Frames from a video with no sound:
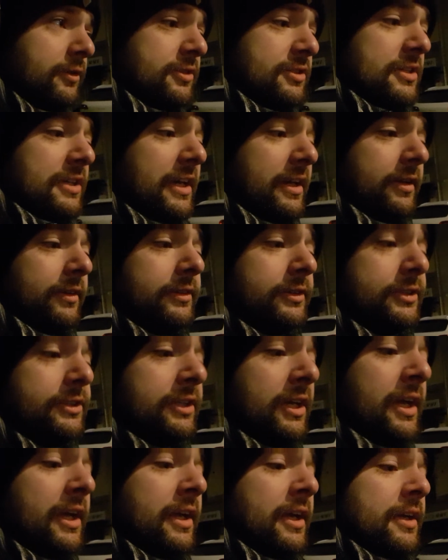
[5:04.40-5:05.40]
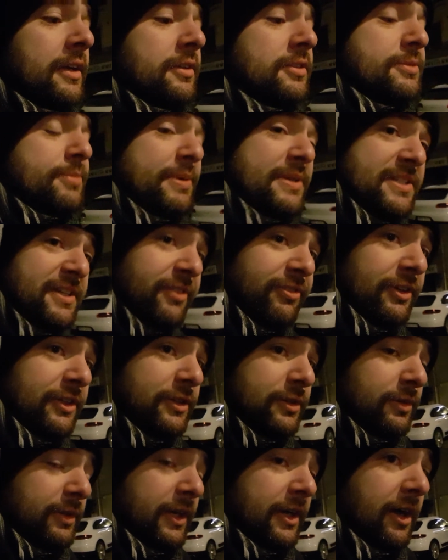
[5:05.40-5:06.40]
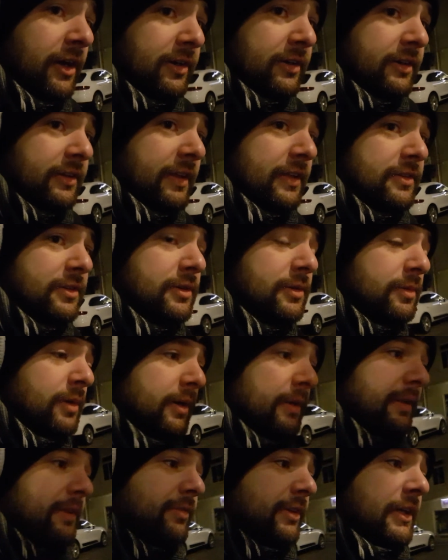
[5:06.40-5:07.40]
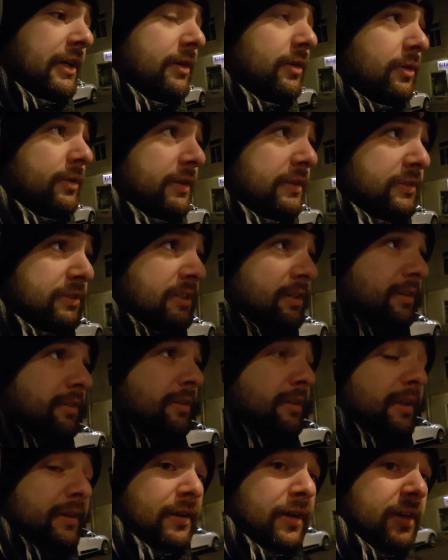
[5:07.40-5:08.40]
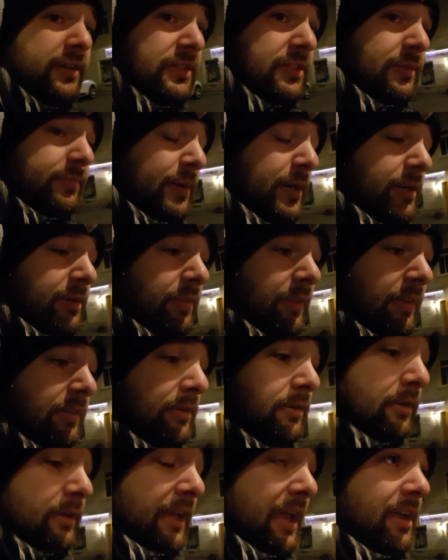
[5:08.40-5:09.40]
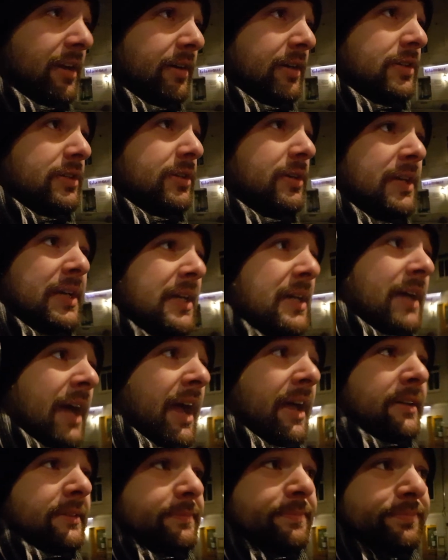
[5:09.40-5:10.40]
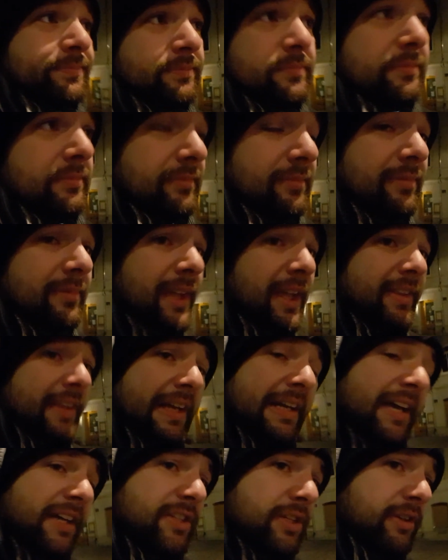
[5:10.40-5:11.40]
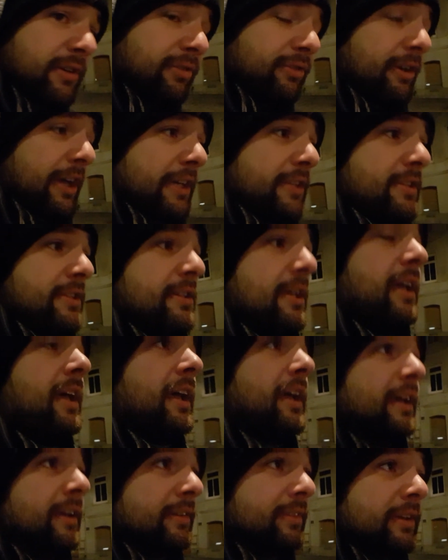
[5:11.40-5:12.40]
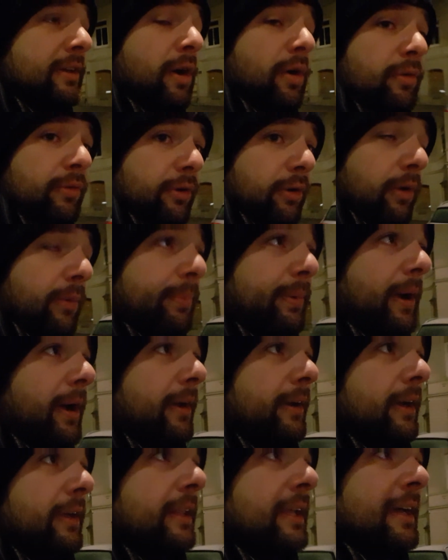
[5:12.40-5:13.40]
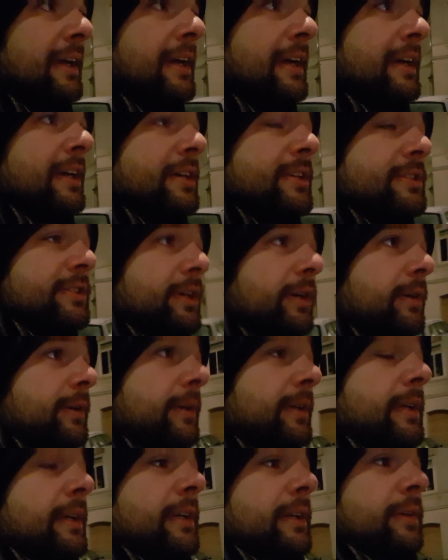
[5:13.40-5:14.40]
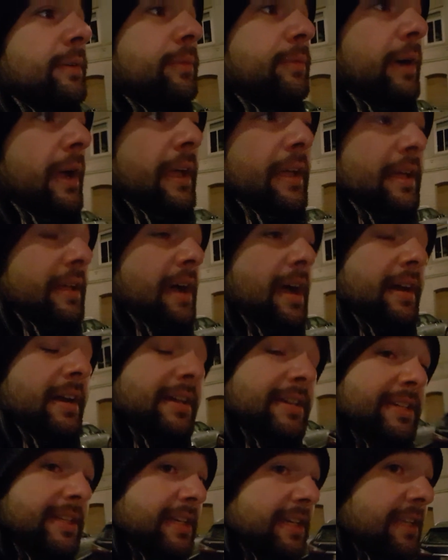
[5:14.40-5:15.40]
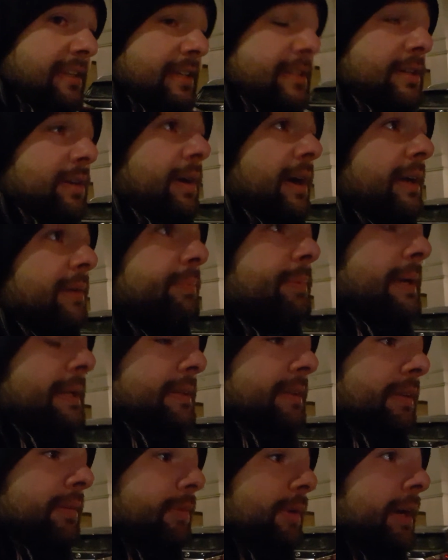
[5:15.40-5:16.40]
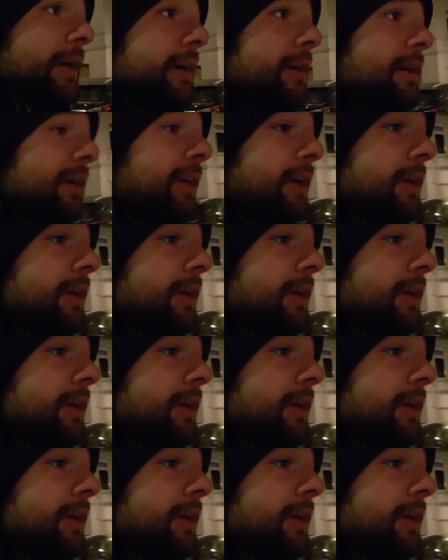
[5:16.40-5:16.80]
skills specific to the country that you are living in or the customer that you're catering to, and that actually affects the overall product. So, and I see this quite a bit, where